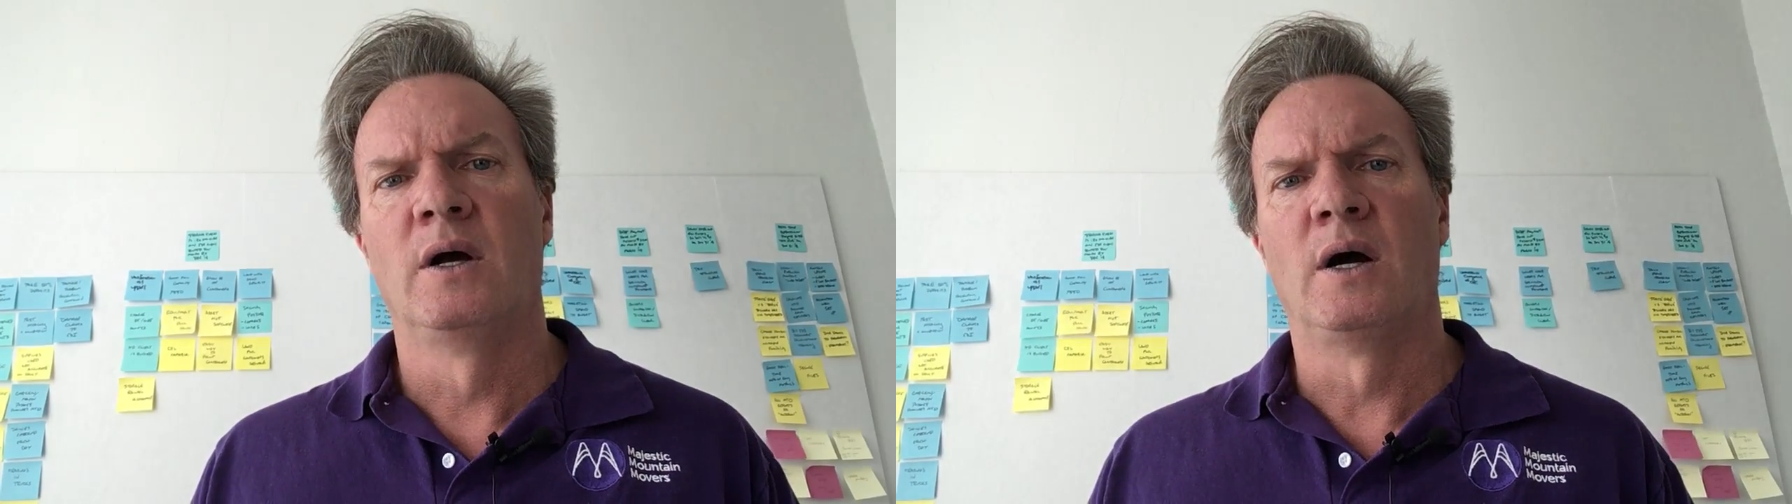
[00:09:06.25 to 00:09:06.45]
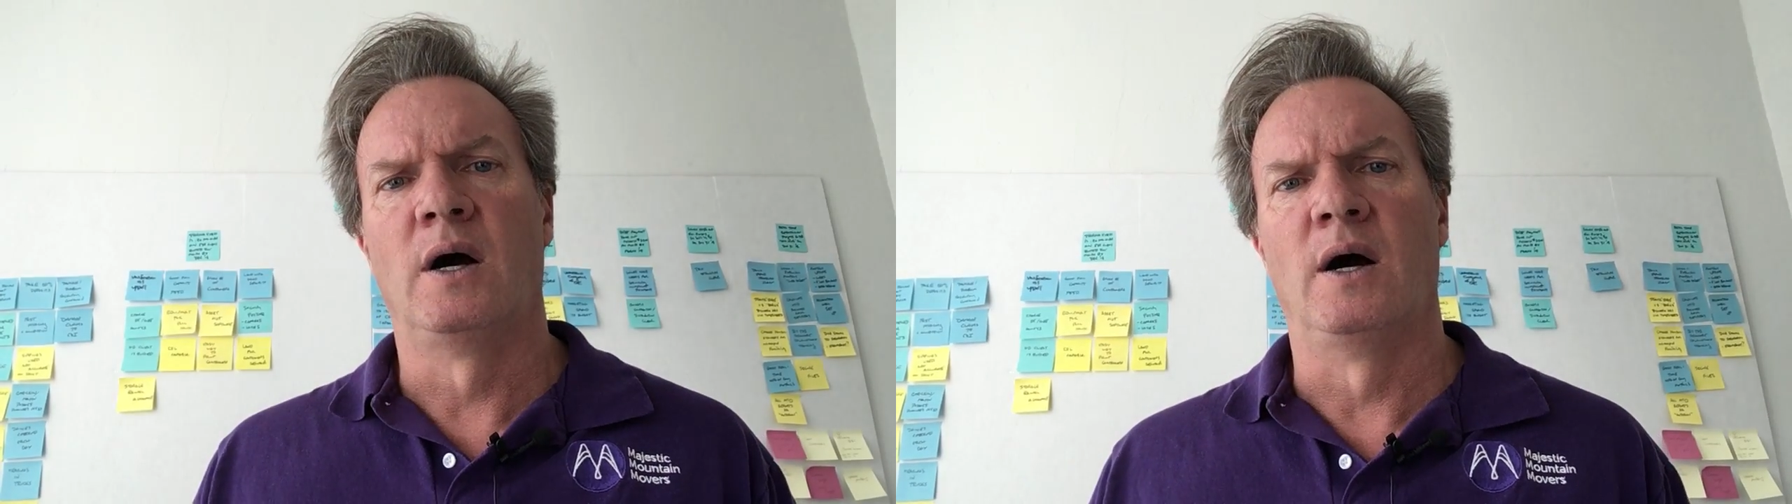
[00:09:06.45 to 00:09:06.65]

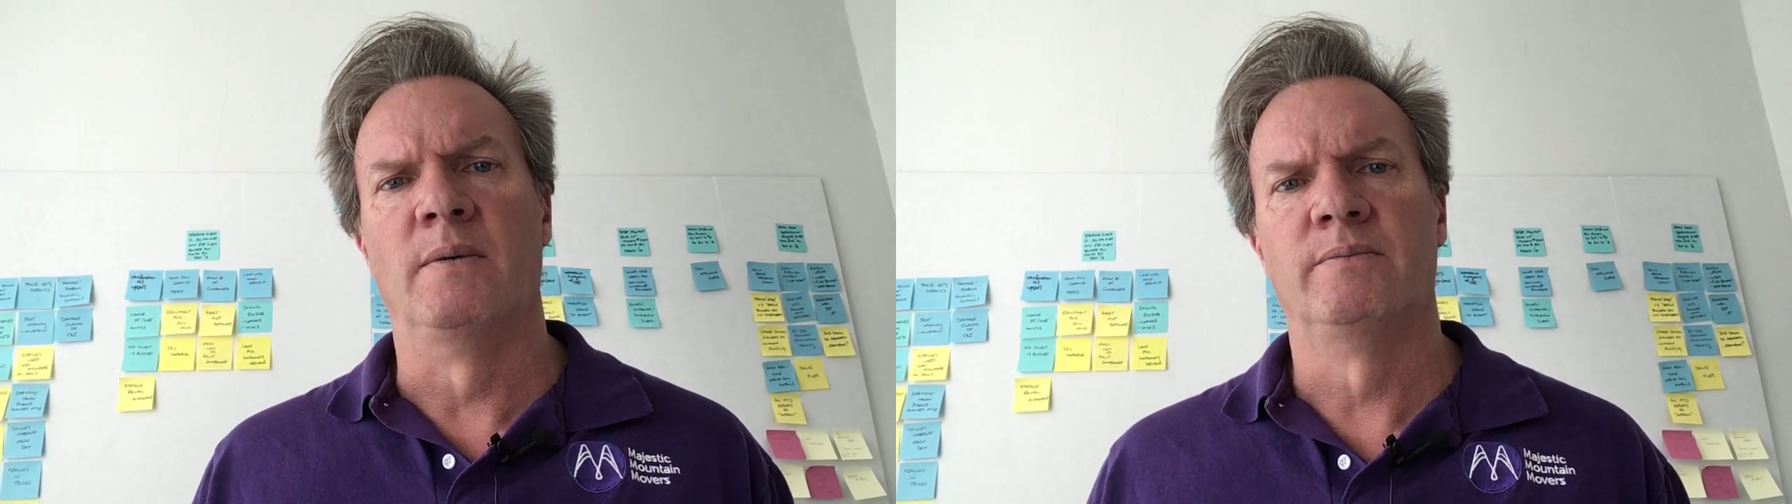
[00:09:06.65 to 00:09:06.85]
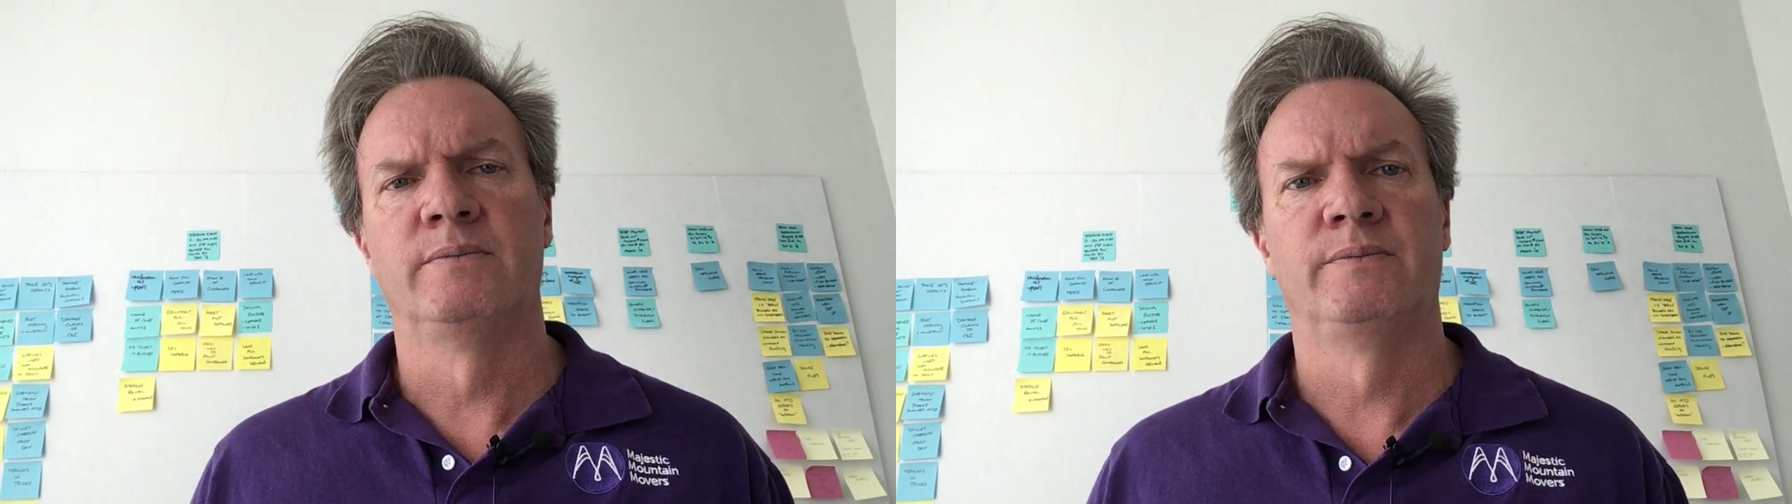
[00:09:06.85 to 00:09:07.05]

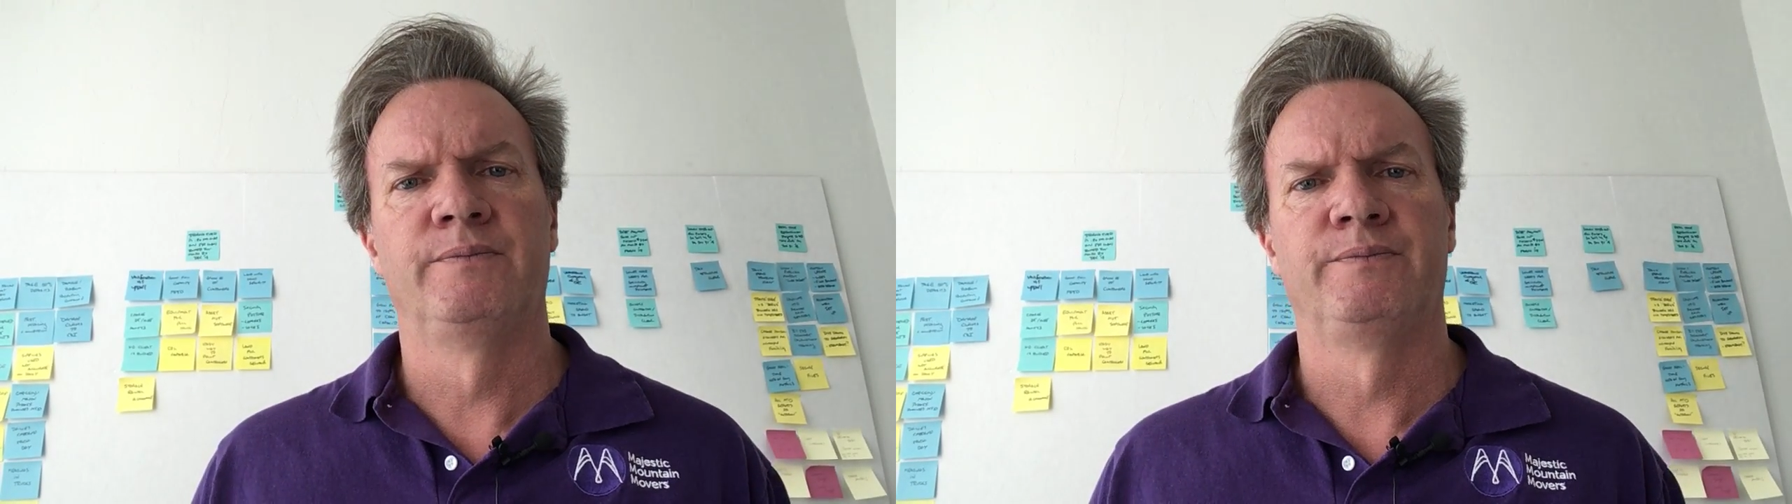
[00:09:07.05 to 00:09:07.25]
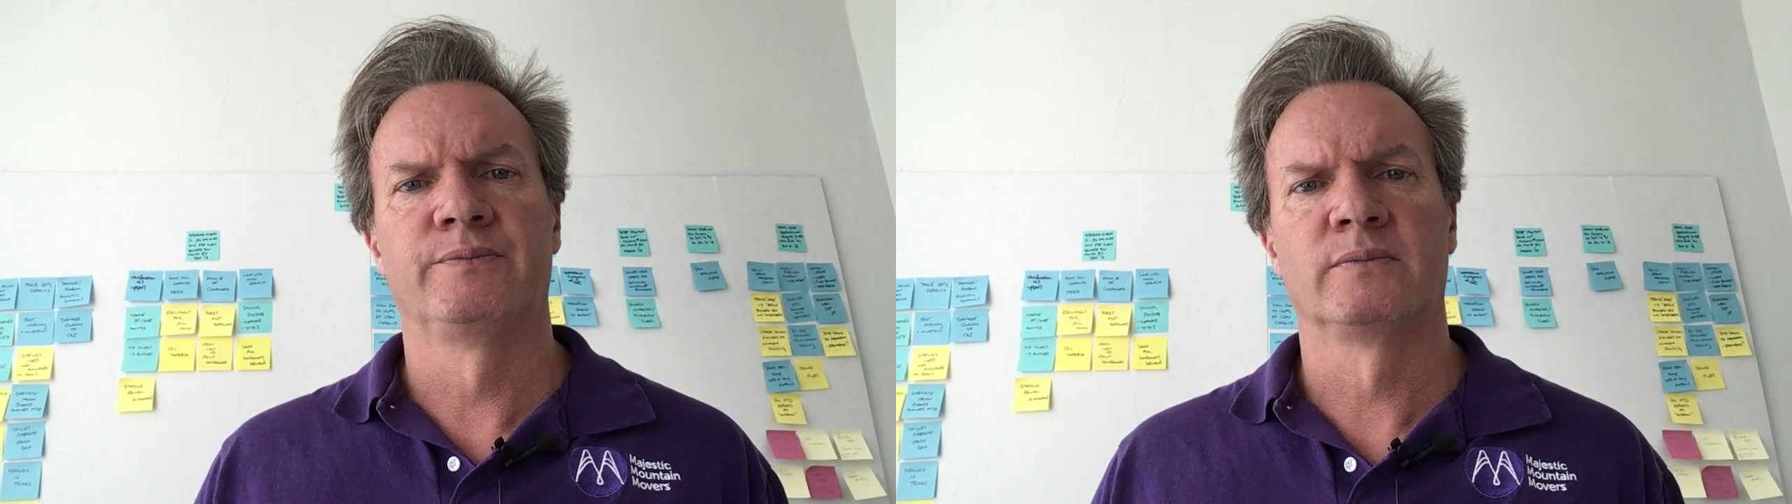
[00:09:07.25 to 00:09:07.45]

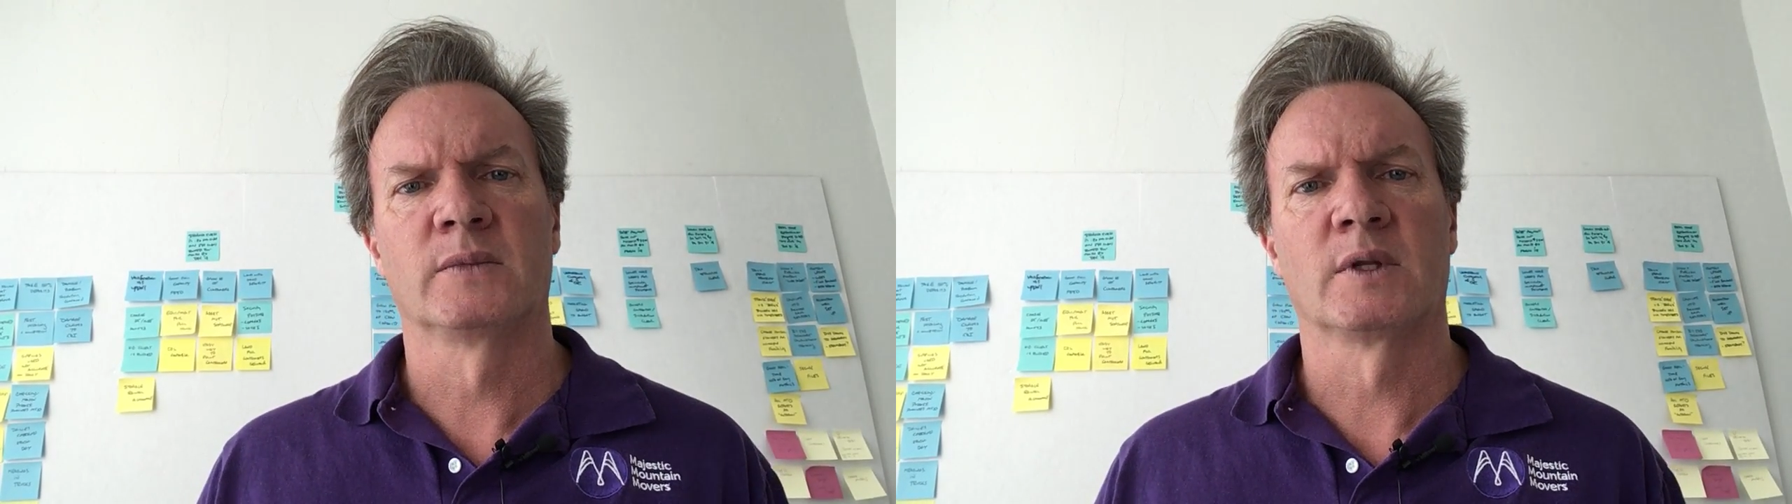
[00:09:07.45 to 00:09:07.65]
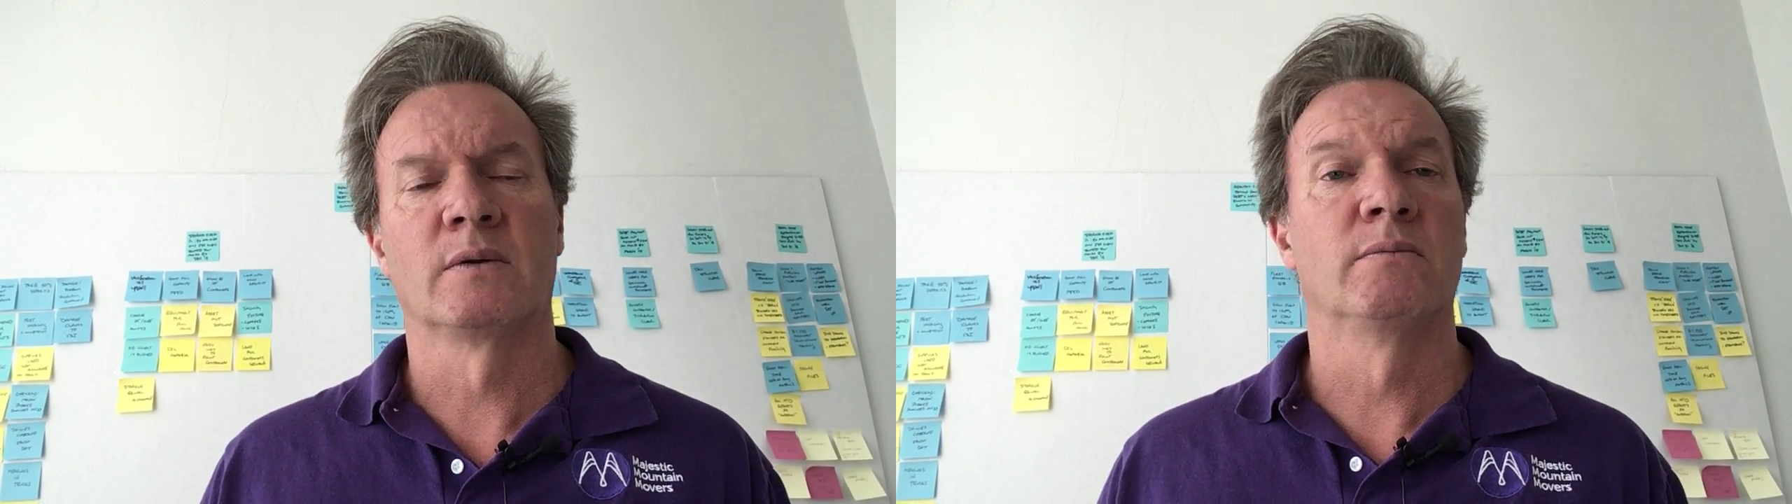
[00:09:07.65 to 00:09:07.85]

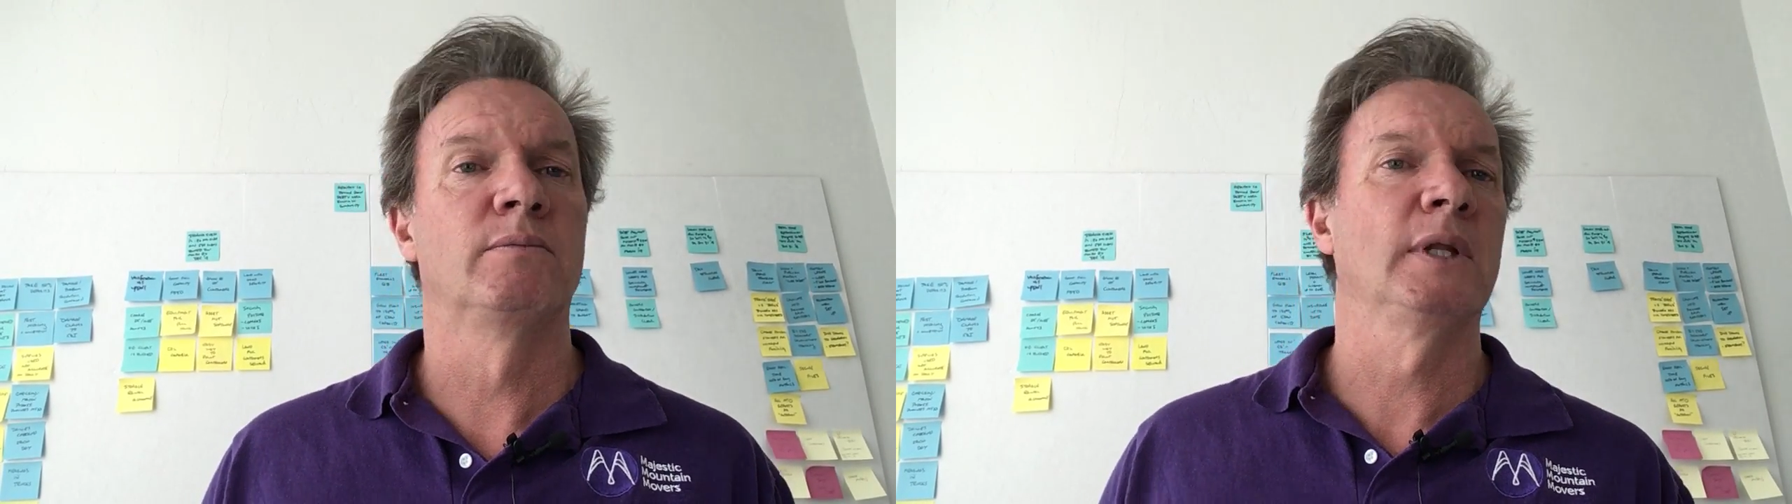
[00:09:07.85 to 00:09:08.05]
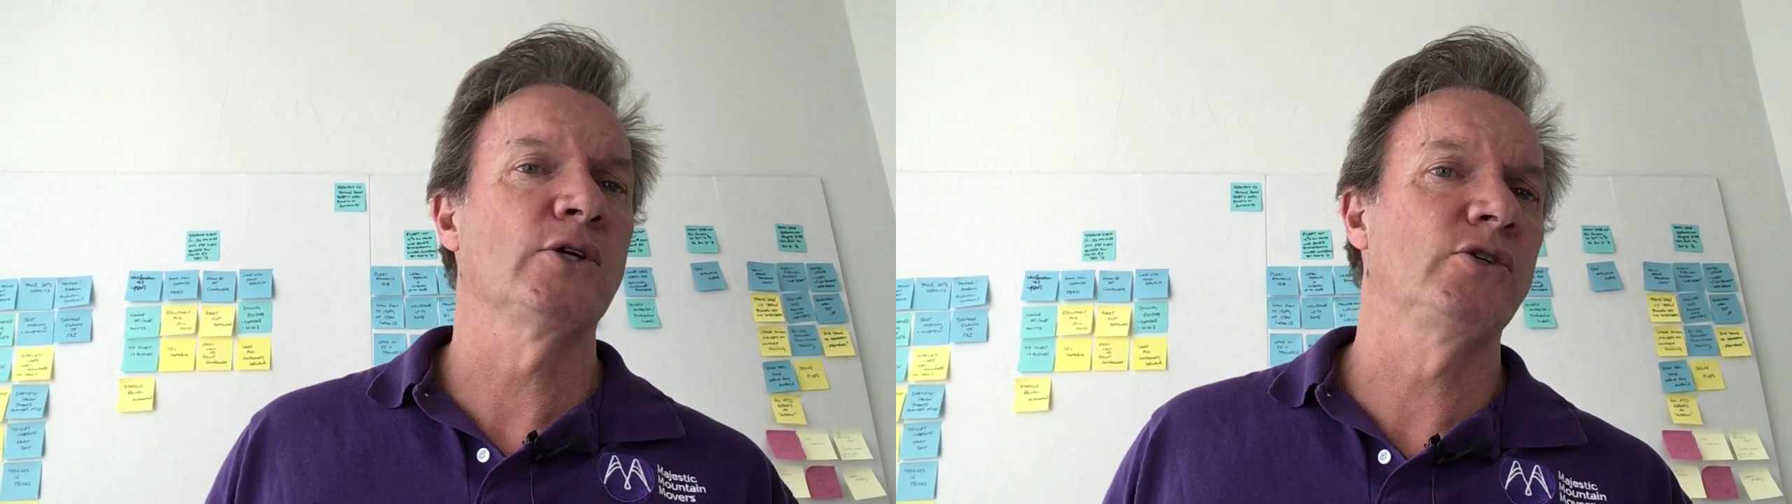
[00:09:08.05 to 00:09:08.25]

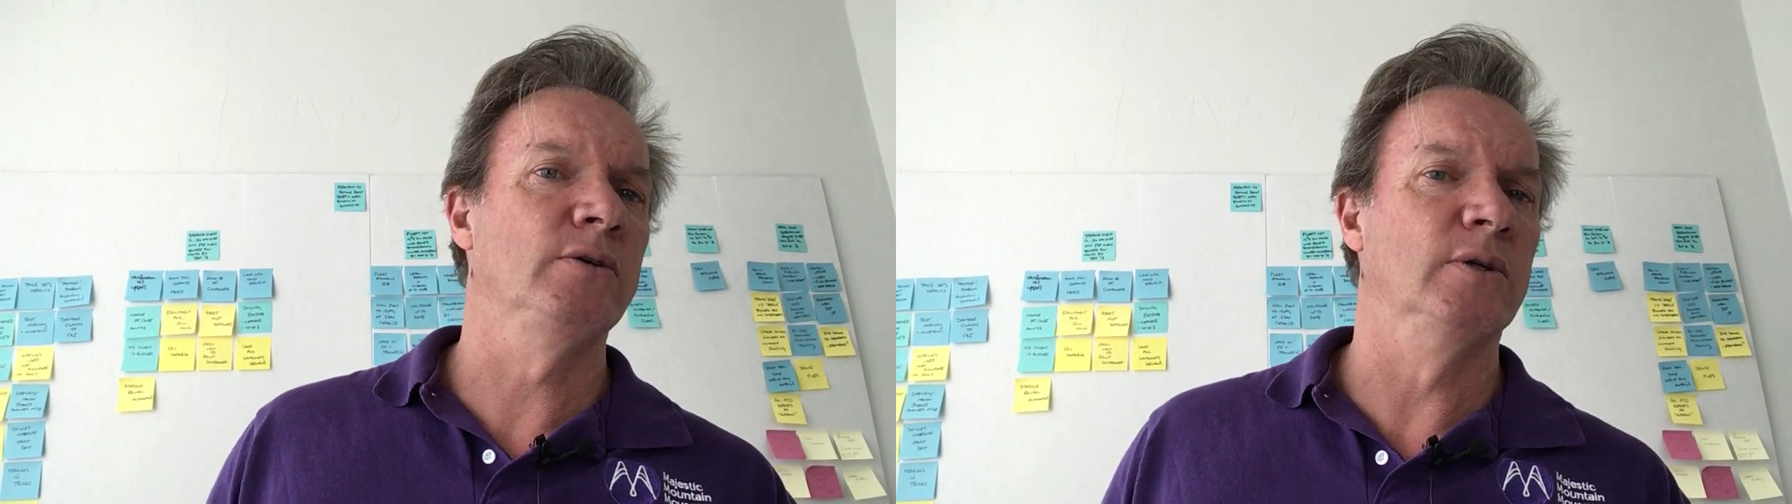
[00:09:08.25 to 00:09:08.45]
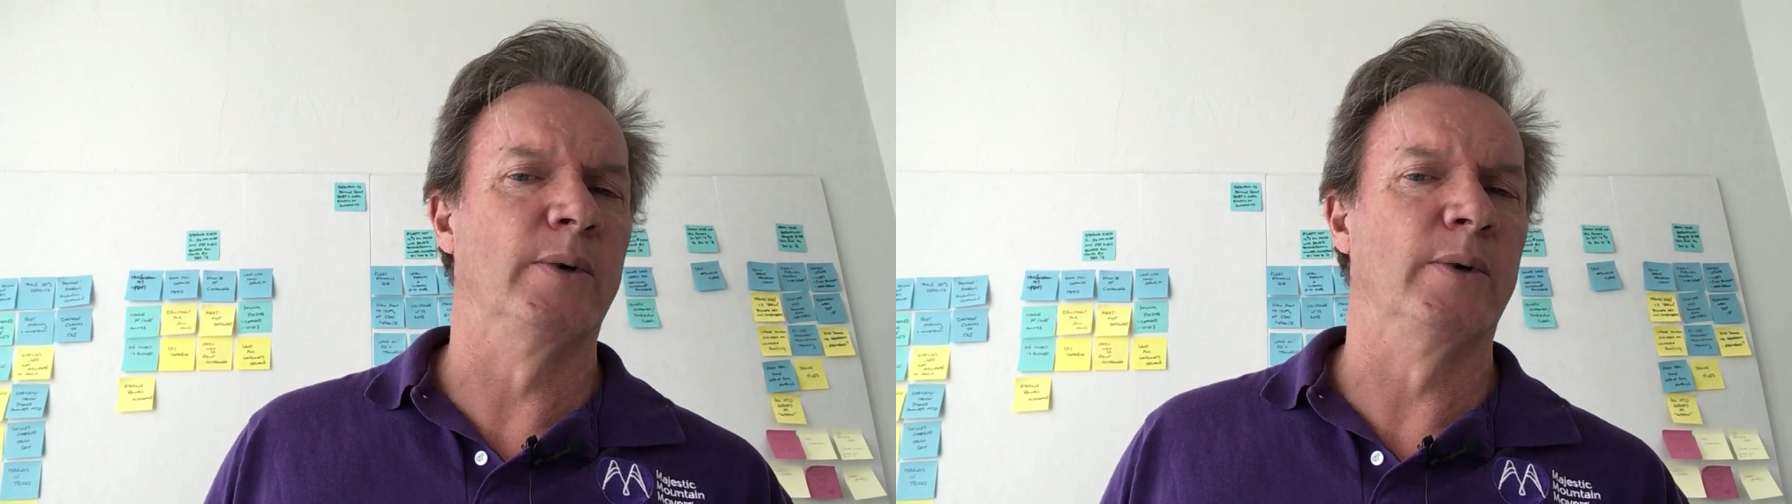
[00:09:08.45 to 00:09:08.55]
Bless you,